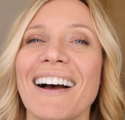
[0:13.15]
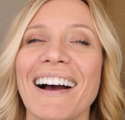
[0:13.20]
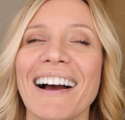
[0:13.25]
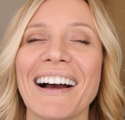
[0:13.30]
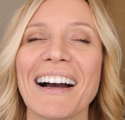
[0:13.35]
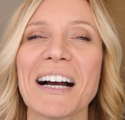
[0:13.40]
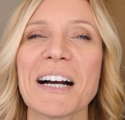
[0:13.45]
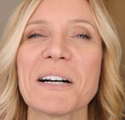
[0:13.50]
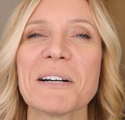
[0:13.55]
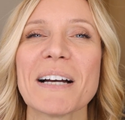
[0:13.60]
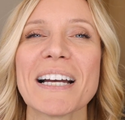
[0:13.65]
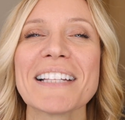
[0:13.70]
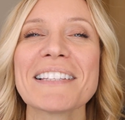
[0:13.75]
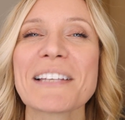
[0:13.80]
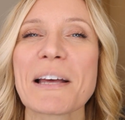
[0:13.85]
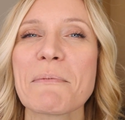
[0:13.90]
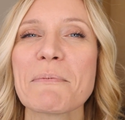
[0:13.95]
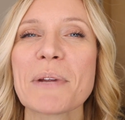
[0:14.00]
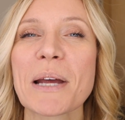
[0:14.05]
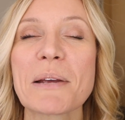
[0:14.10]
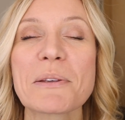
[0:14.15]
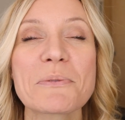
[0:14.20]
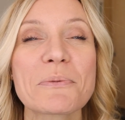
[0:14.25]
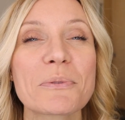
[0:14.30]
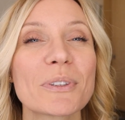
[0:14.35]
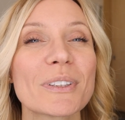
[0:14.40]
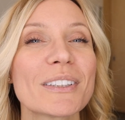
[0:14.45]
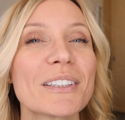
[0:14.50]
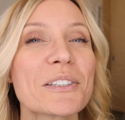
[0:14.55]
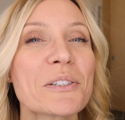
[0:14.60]
and sometimes
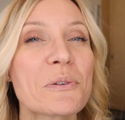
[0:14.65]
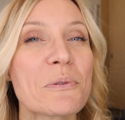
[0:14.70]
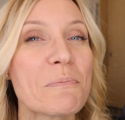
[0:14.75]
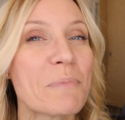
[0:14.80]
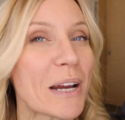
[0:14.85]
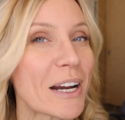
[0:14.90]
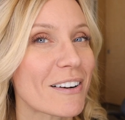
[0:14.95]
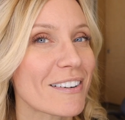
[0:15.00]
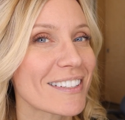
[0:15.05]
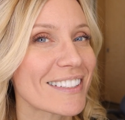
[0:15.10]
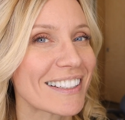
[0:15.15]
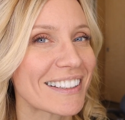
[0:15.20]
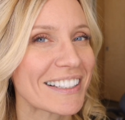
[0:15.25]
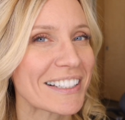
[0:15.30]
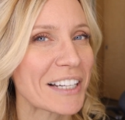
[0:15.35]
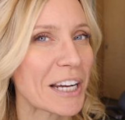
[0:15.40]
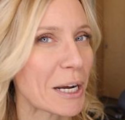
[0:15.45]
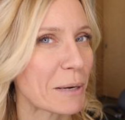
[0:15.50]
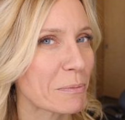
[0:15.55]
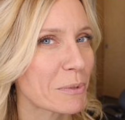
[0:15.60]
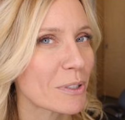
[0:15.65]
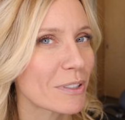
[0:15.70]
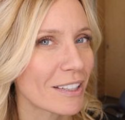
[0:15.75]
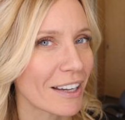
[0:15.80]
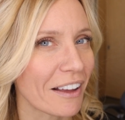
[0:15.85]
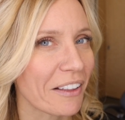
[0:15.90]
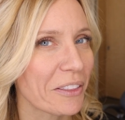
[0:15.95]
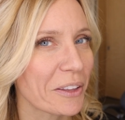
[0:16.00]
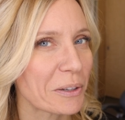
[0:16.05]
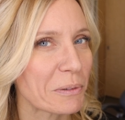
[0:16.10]
we're a little too embarrassed at the time to
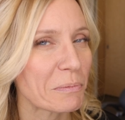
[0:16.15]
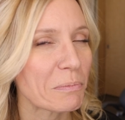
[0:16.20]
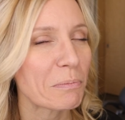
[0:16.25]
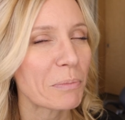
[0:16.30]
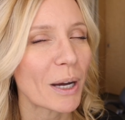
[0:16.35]
tell them,